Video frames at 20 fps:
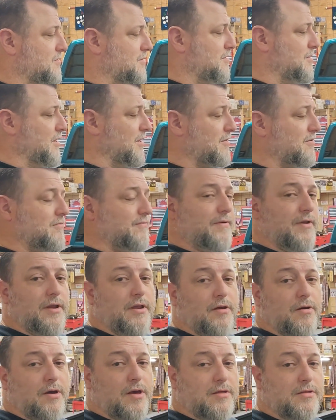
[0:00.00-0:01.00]
this
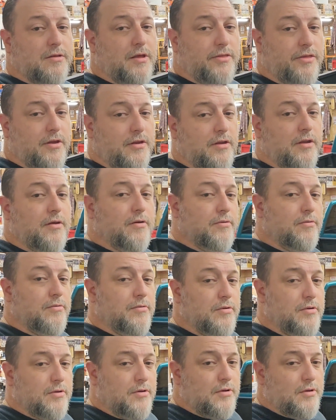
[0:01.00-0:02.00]
video has nothing to do
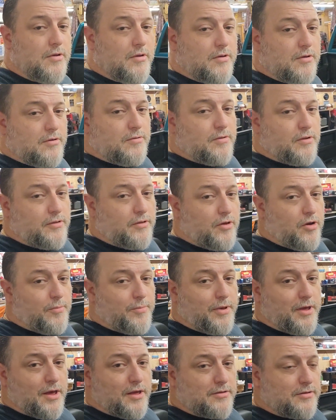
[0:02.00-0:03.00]
with the
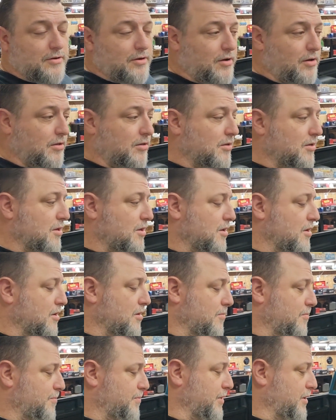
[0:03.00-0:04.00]
OBS at all.
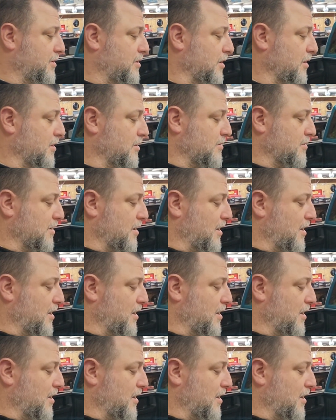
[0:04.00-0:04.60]
Because,